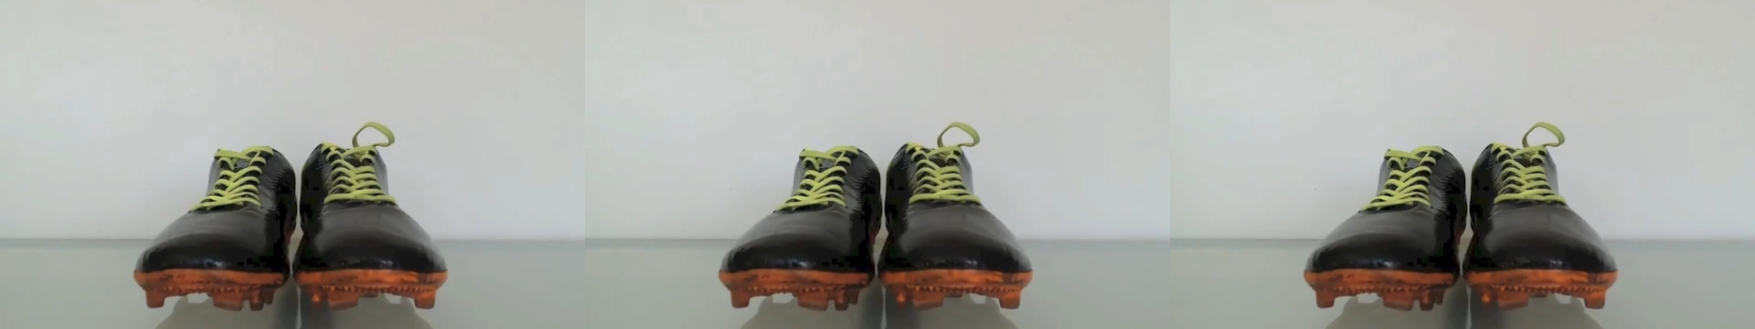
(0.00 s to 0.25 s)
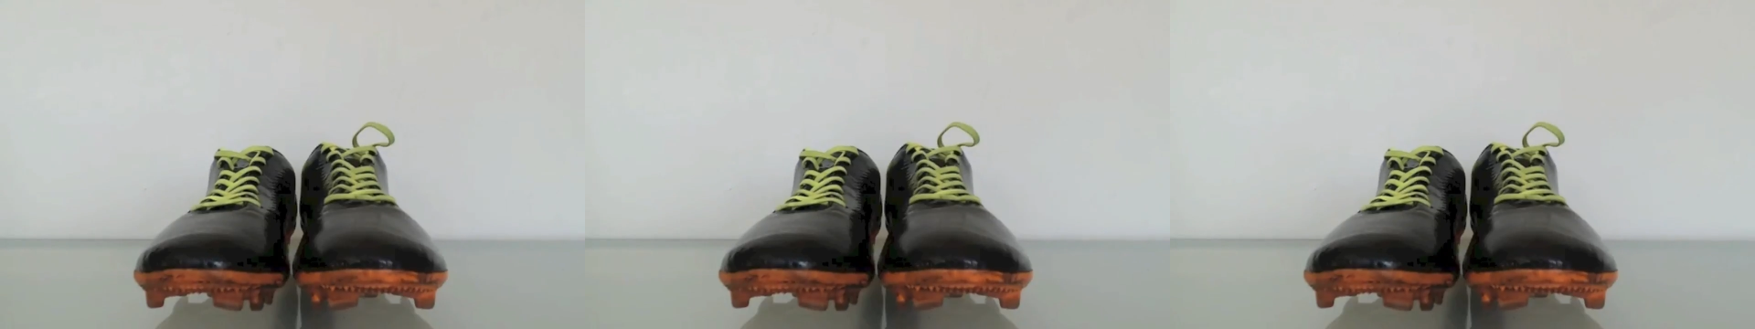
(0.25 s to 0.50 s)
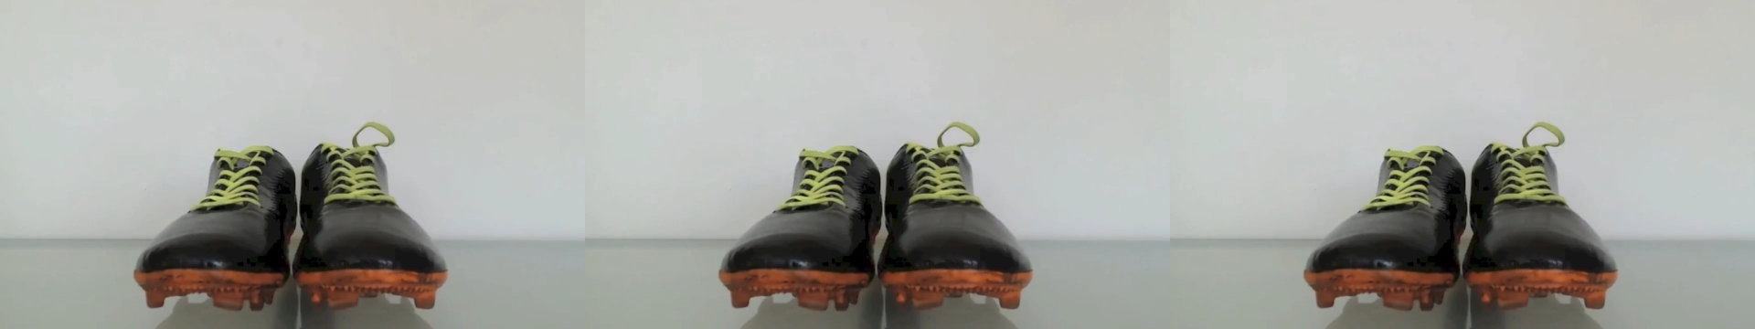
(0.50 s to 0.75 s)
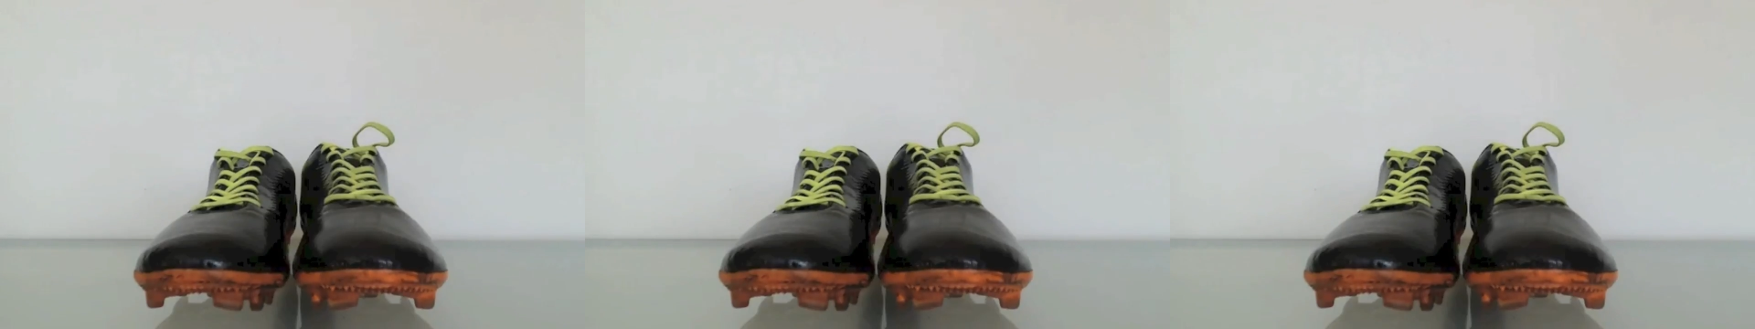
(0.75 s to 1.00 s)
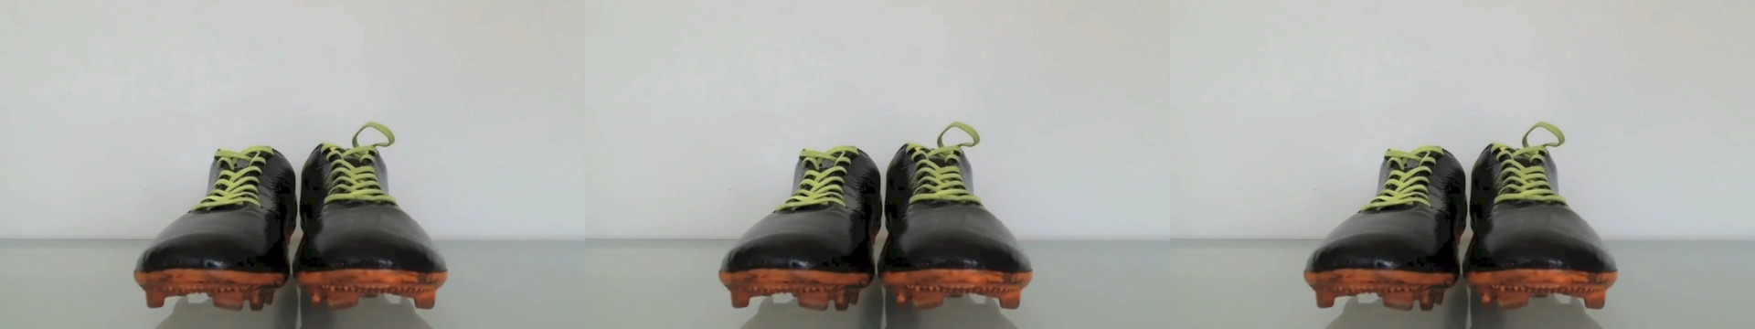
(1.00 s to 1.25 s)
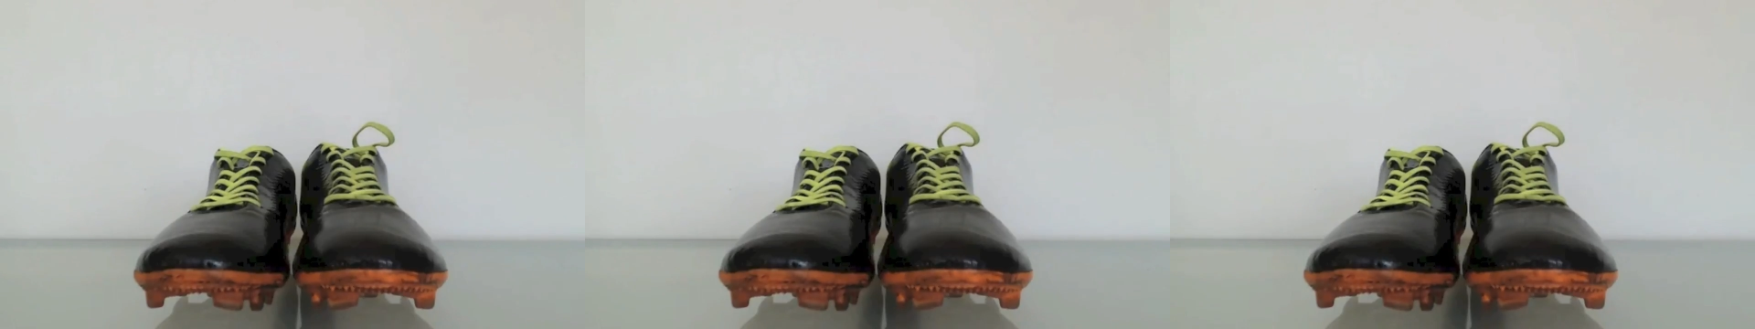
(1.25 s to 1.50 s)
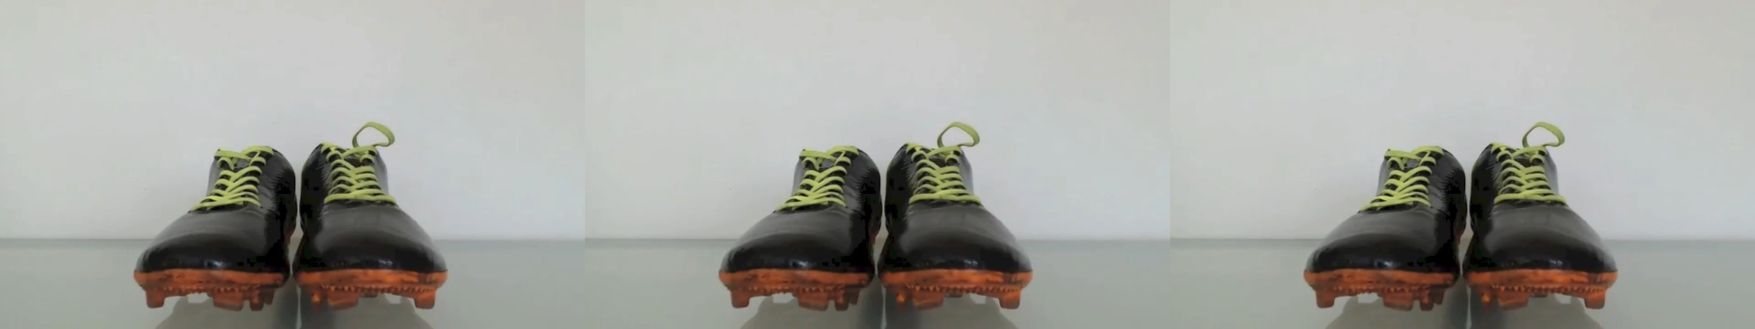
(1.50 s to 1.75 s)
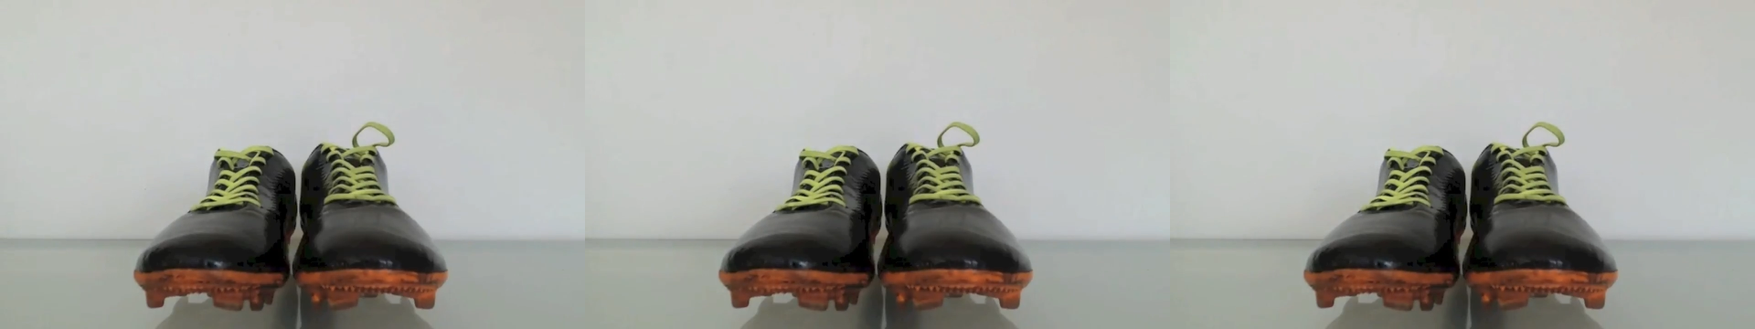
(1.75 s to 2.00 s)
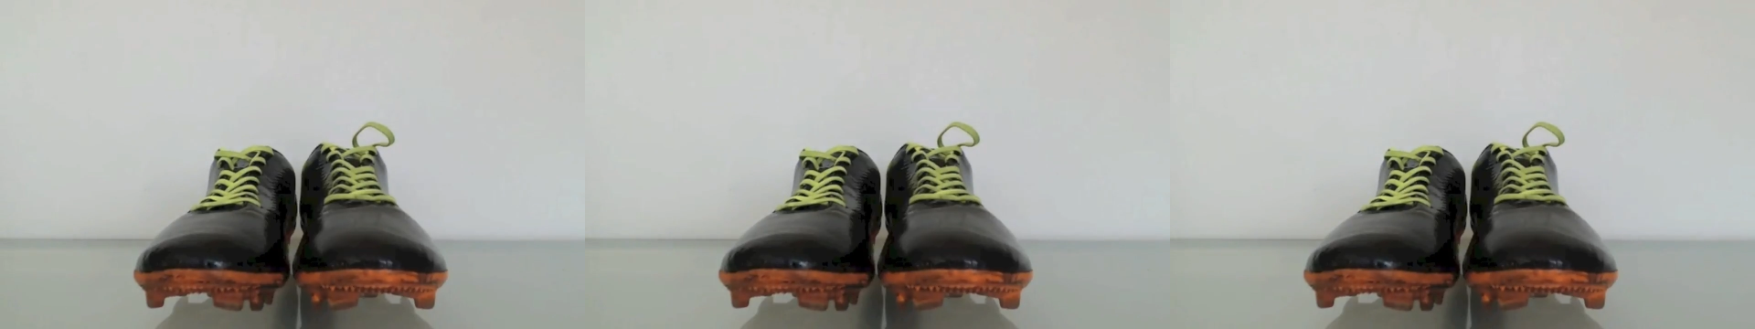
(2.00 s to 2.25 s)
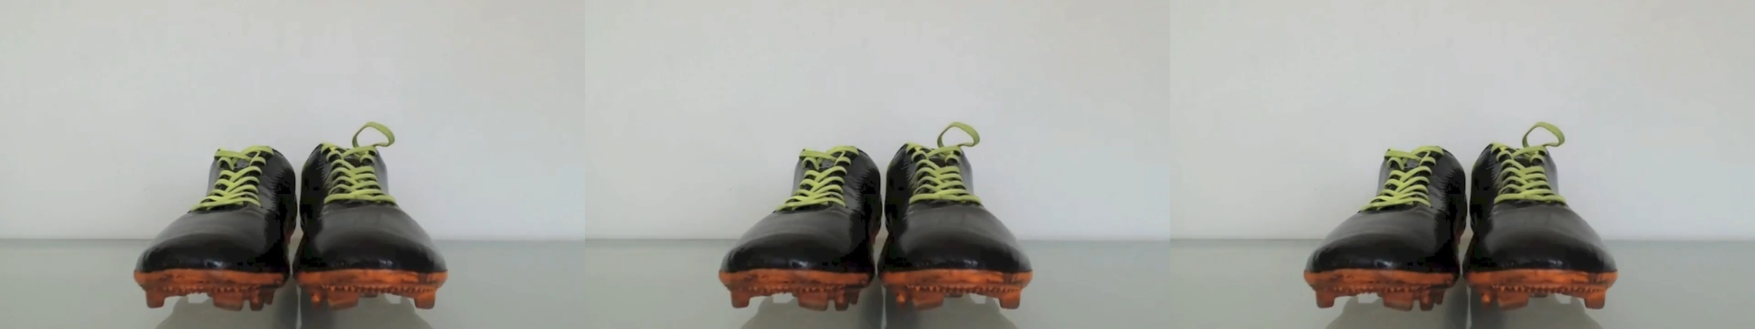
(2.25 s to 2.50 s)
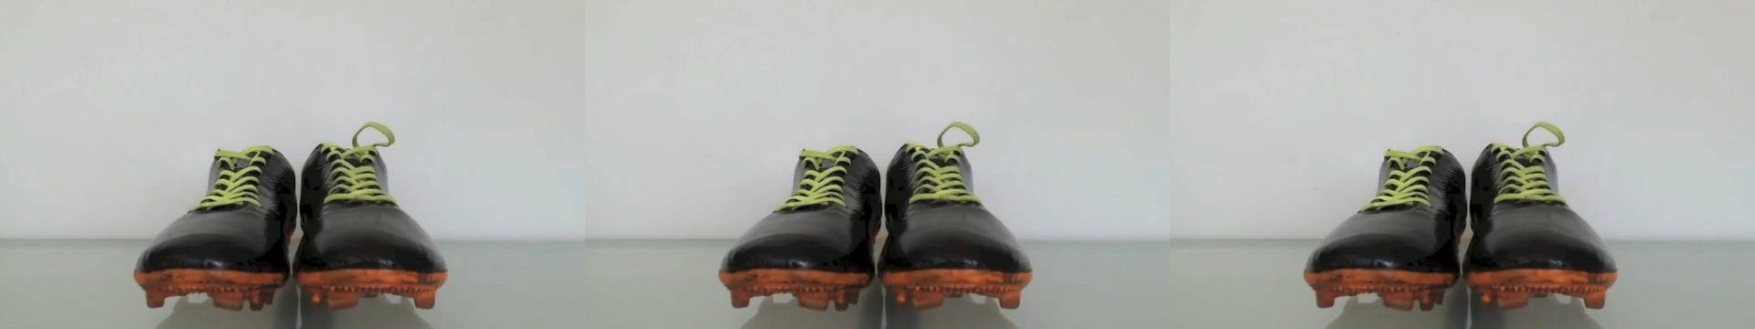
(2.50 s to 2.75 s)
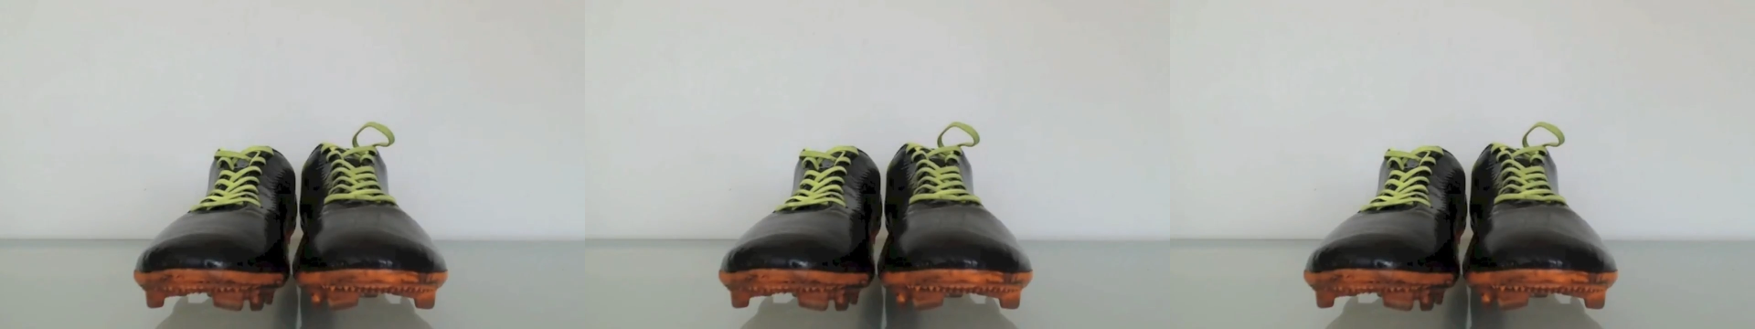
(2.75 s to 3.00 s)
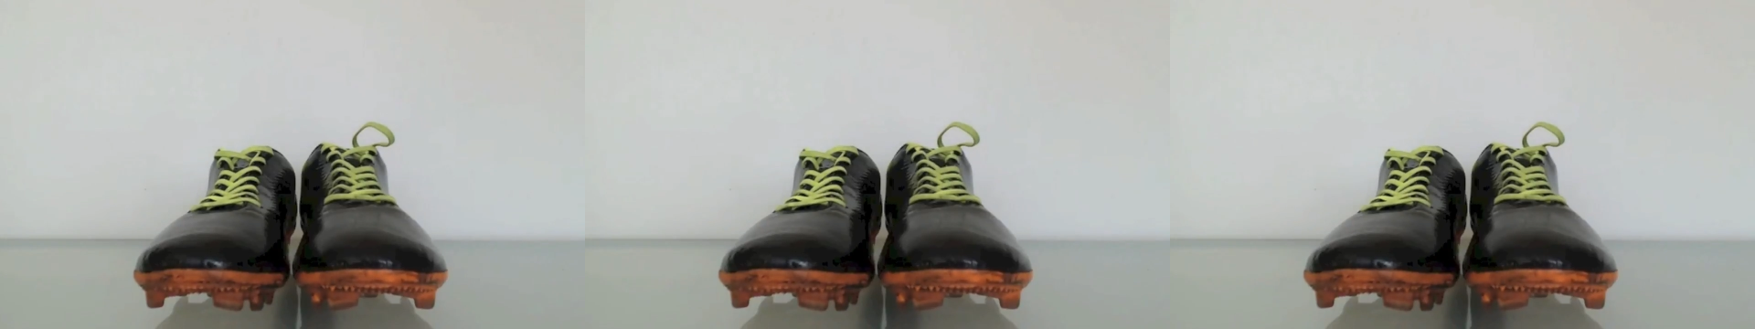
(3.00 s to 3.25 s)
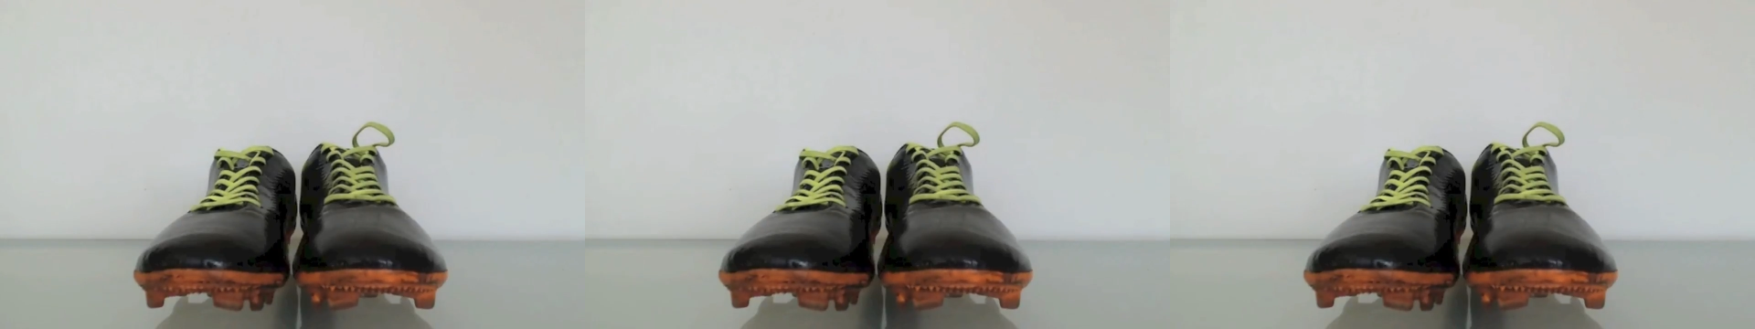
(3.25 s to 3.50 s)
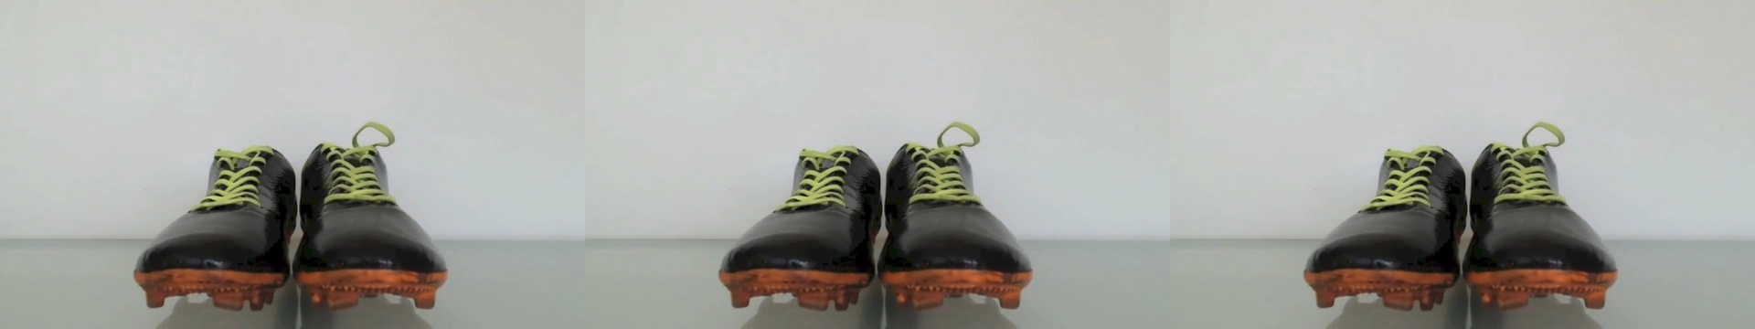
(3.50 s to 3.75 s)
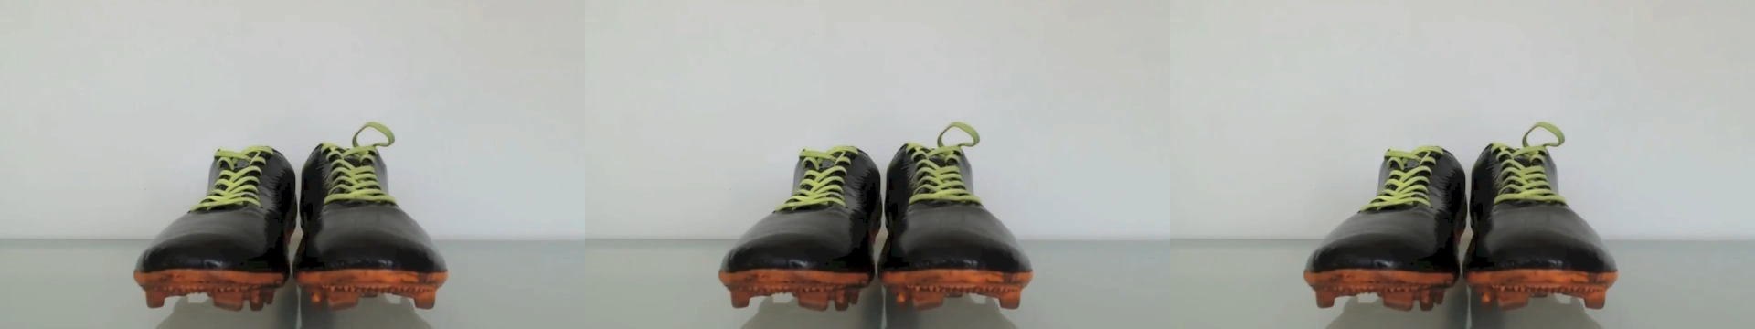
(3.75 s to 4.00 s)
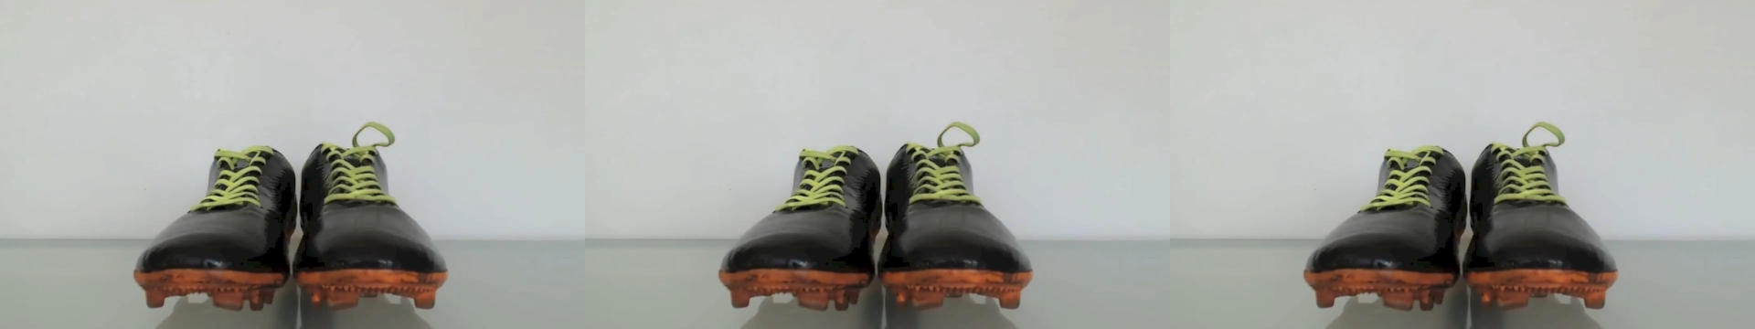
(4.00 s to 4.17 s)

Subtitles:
Nobody's mouth can be seen.